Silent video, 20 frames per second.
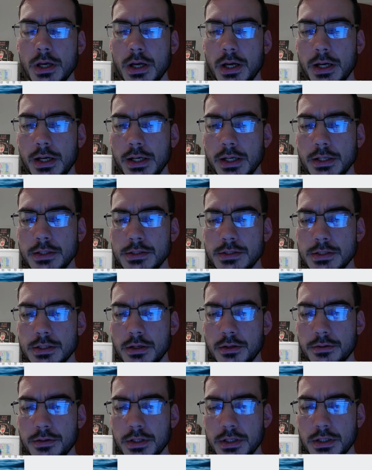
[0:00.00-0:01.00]
And I
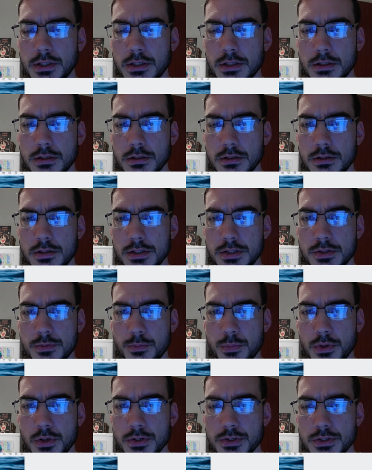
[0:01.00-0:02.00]
think this
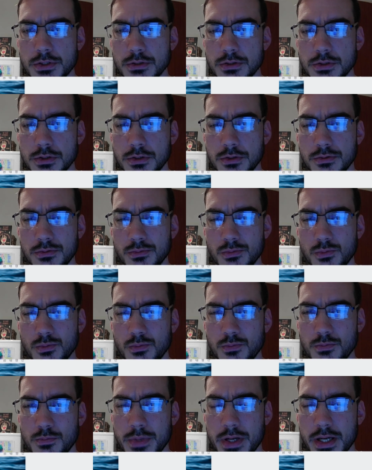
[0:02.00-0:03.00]
person
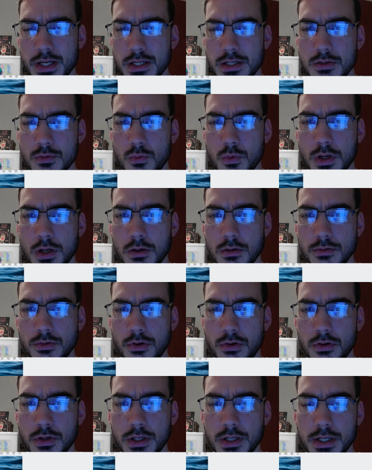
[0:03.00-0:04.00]
may well
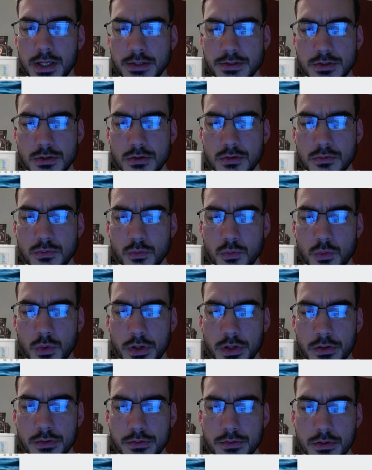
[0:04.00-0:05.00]
not get on
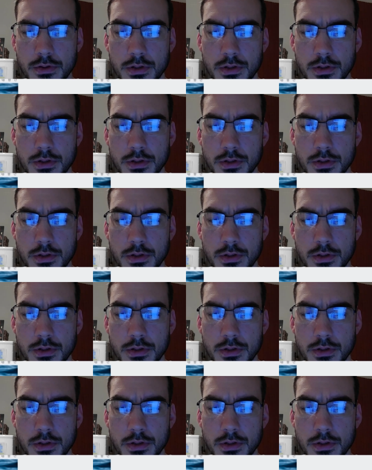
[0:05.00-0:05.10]
with,